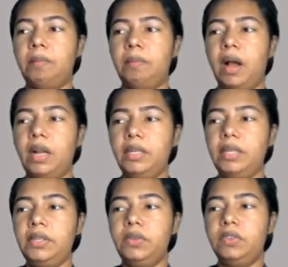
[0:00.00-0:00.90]

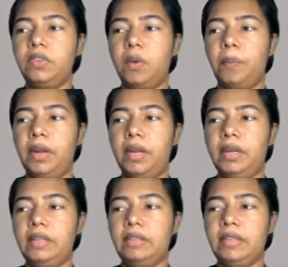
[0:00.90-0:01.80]
Multi-use
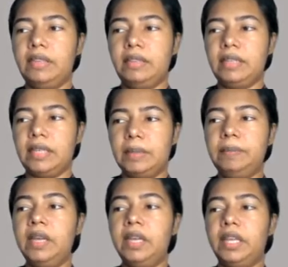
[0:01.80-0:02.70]
operating
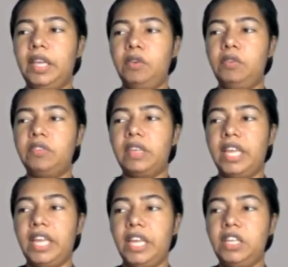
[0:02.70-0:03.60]
system gives
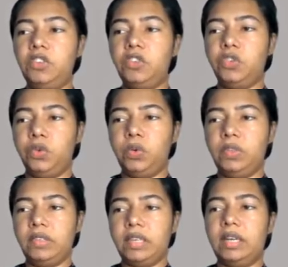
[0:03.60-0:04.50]
each
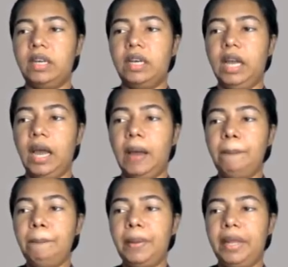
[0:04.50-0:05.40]
user a
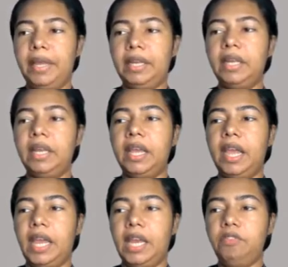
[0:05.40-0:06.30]
complete
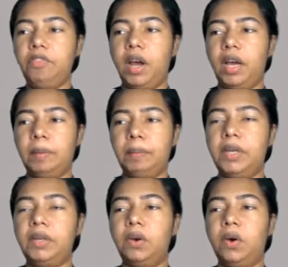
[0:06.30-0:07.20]

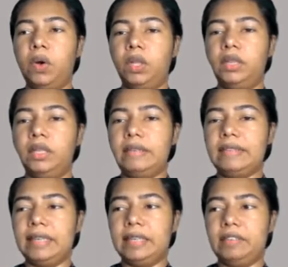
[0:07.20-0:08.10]
environment on the
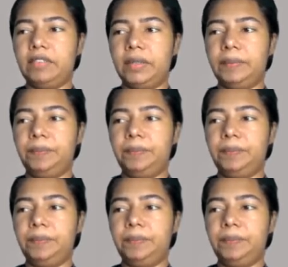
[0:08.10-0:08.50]
server.